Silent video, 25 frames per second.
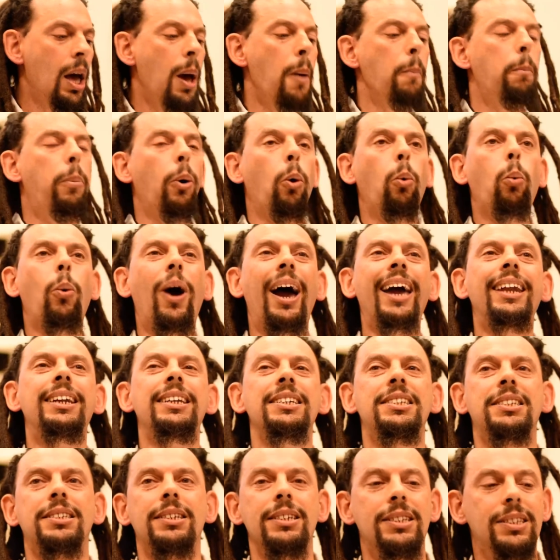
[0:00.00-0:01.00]
but where
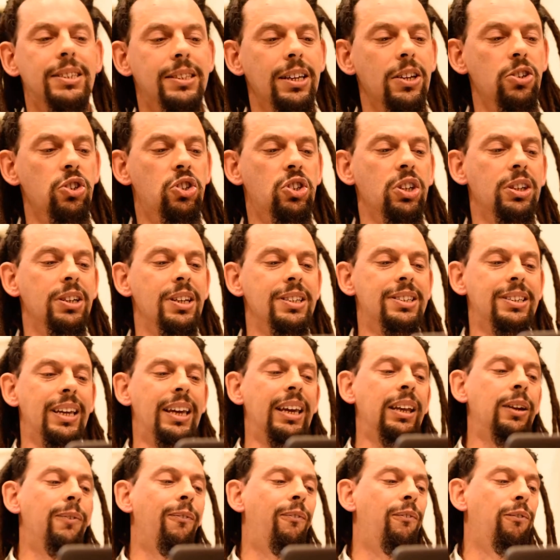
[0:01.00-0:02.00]
this distinction is
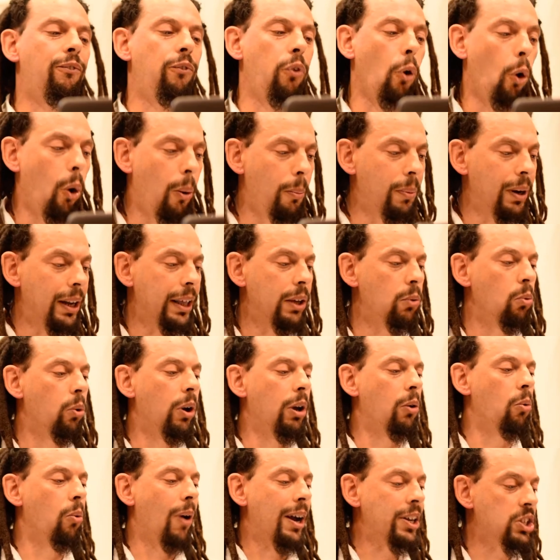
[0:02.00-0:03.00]
informally
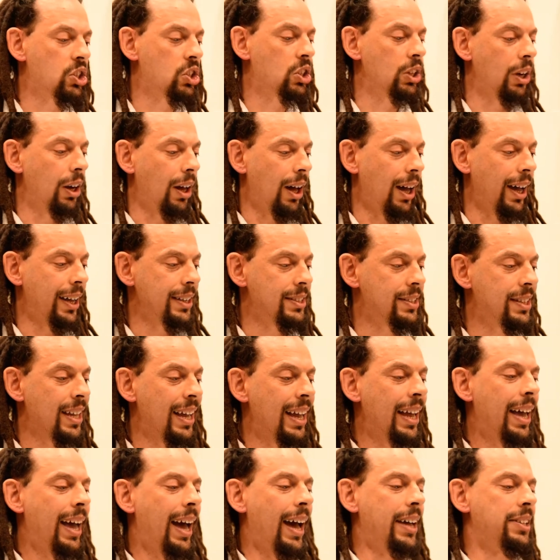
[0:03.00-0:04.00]
re-racialized
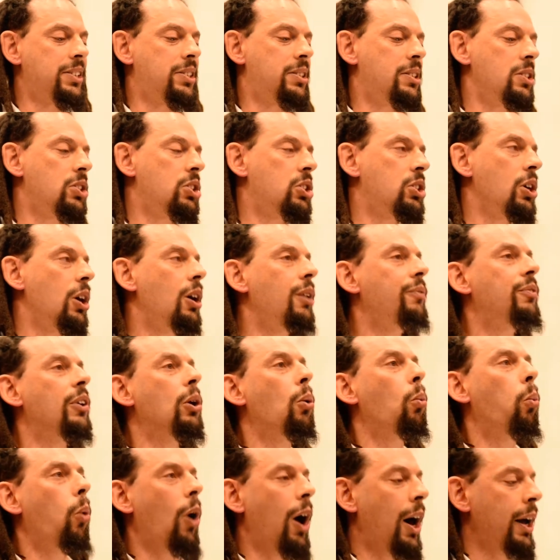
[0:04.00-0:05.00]
as
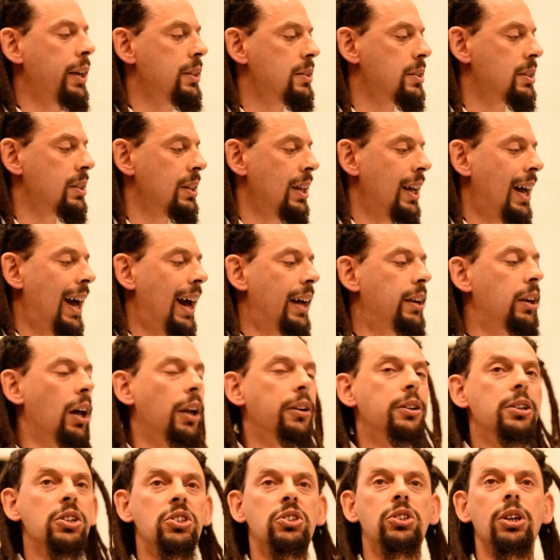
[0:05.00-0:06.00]
deserving white and
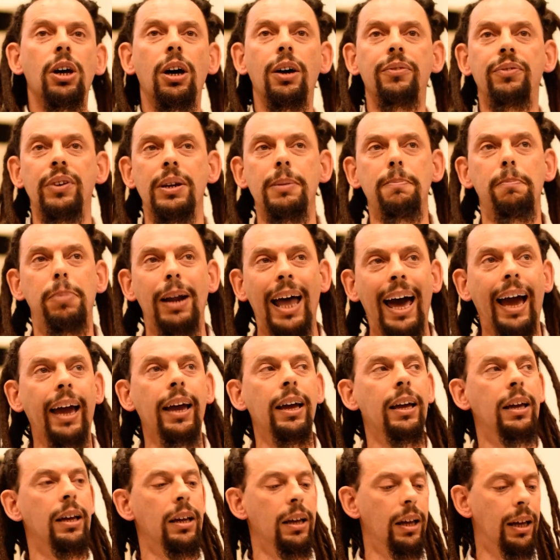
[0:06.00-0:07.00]
undeserving black
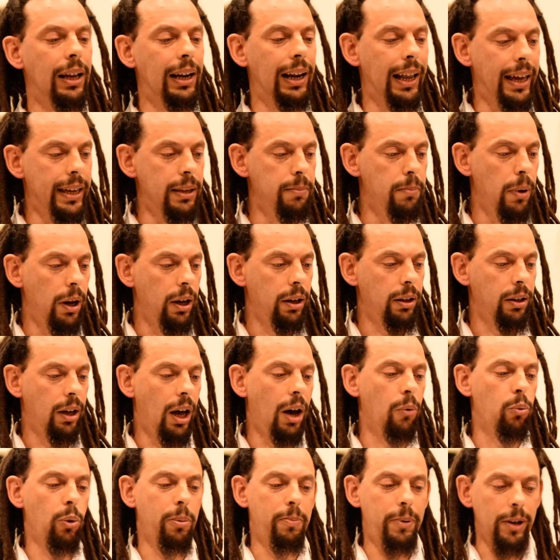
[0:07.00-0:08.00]
labor. I
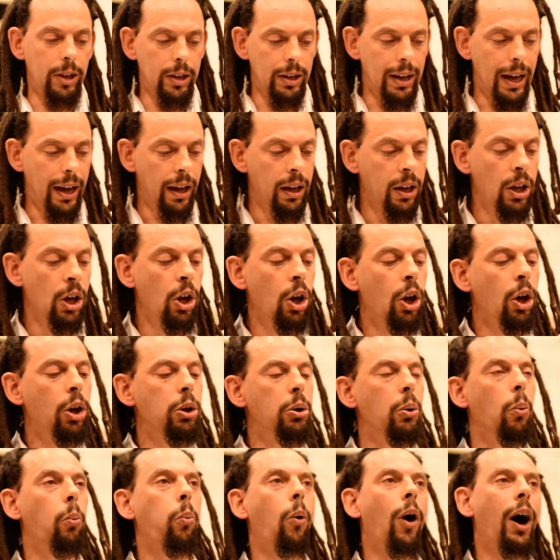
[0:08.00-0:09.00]
repeat that.
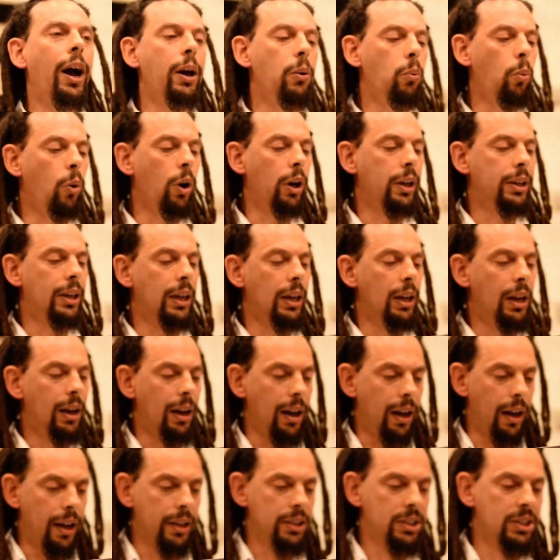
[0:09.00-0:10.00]
The white working
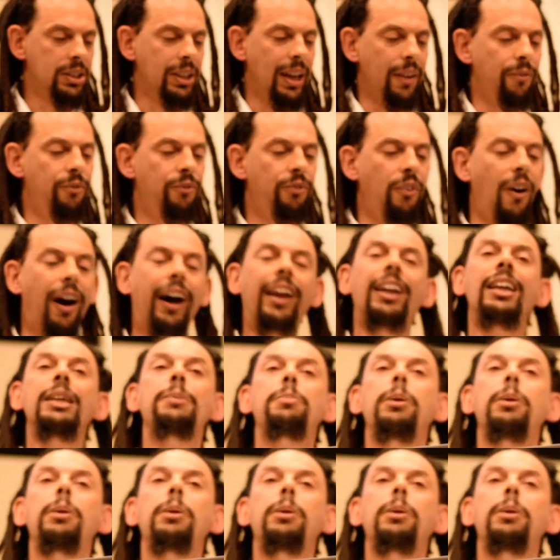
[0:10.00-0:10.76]
class have finally